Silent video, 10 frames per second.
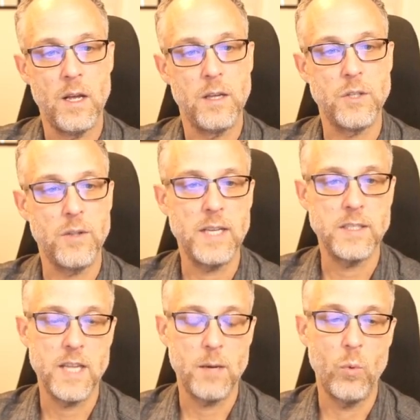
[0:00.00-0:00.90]
So
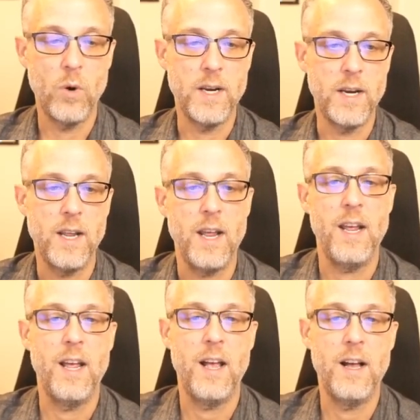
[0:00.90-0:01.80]
that's step 1.
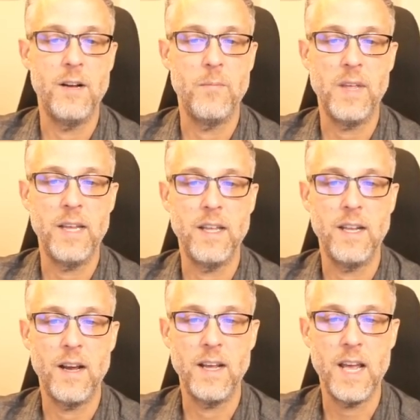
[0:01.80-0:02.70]
And
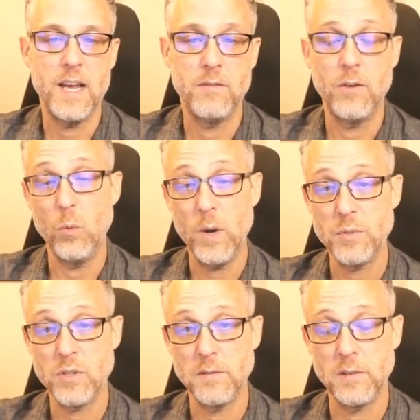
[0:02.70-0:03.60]
then I have a
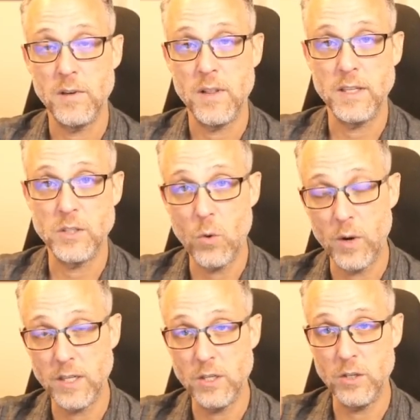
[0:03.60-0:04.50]
web server that's
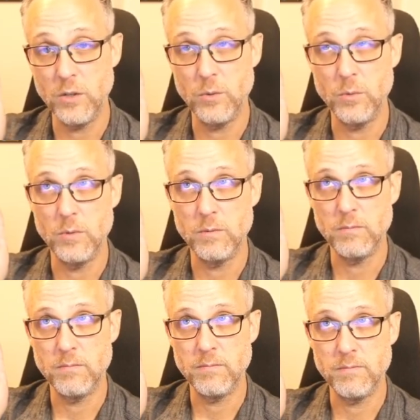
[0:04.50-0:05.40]
going to,
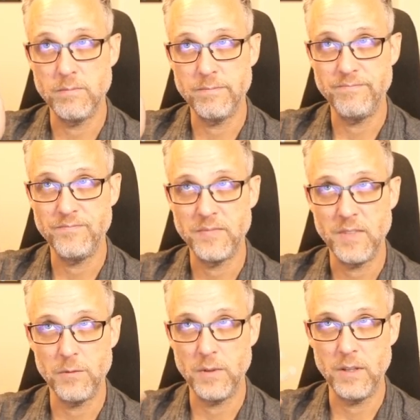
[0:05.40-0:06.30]

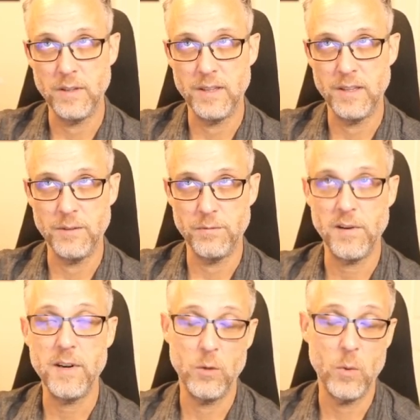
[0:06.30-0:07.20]
the
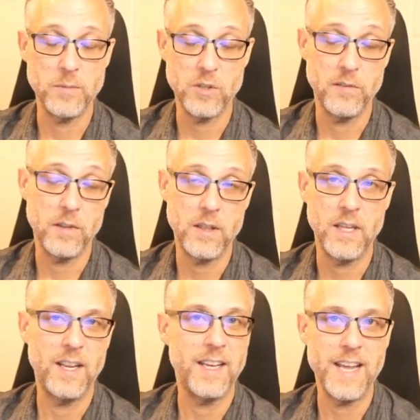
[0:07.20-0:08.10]
front end web server, the
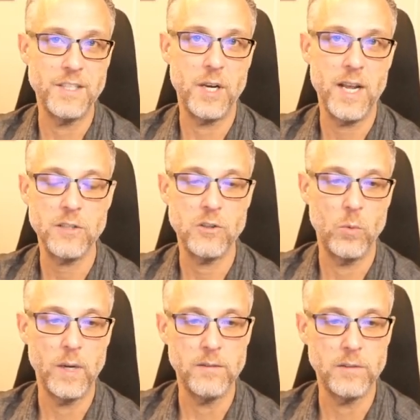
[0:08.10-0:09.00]
thing like Nginx or
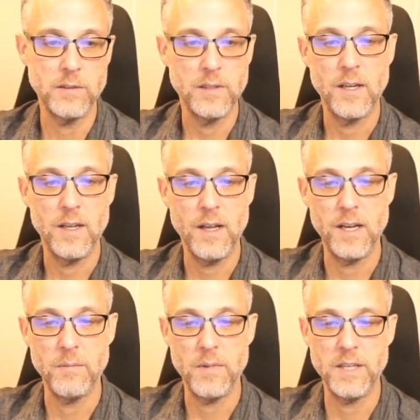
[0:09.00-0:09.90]
whatever,
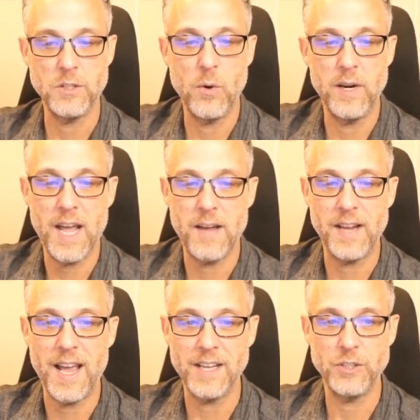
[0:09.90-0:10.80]
that's going to have
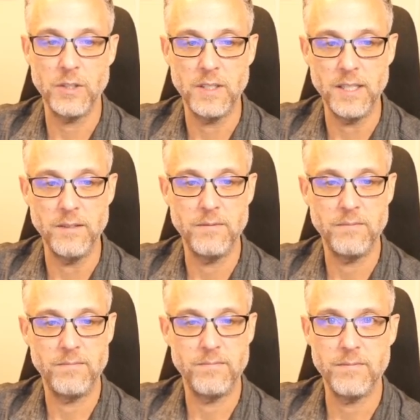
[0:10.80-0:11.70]
to actually
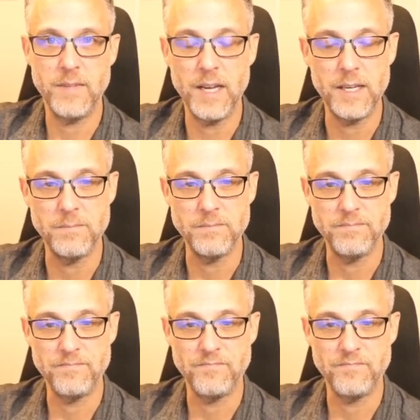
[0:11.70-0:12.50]
talk